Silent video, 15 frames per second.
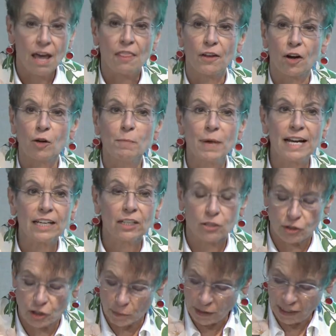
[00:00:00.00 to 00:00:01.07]
There are many
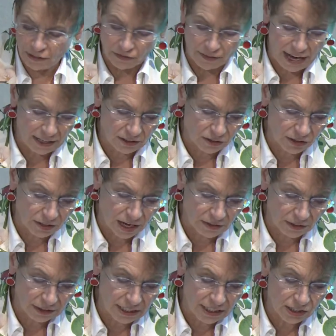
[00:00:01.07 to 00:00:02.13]
contributing factors, not
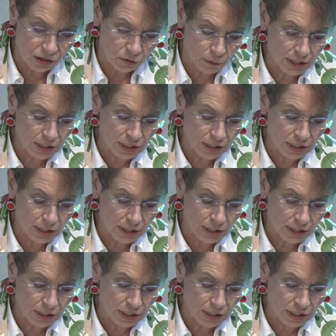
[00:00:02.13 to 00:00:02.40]
the least of